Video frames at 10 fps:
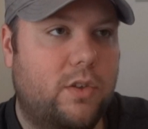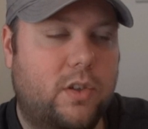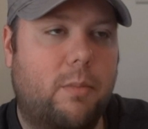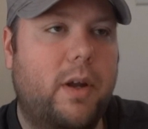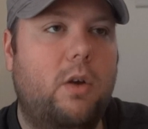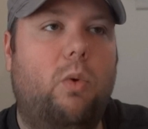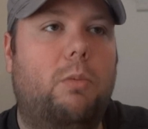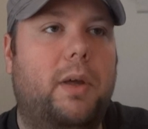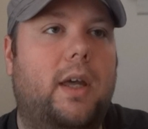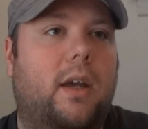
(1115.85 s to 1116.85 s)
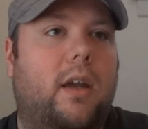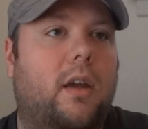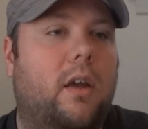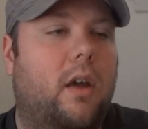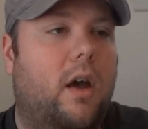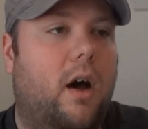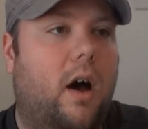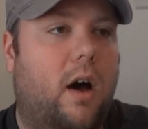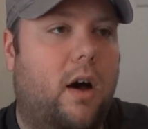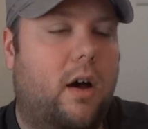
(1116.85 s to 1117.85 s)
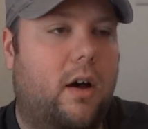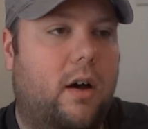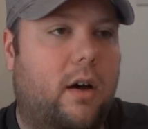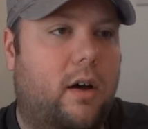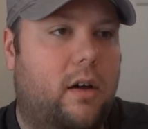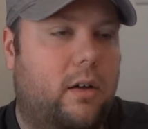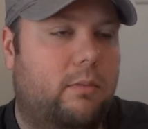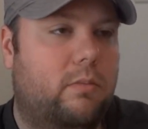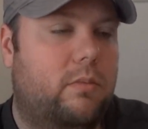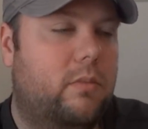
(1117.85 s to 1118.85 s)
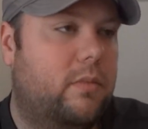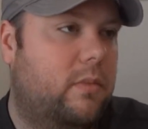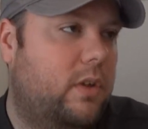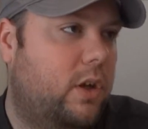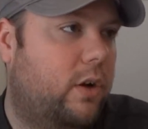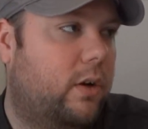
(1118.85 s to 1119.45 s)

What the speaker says: Somebody will pick, you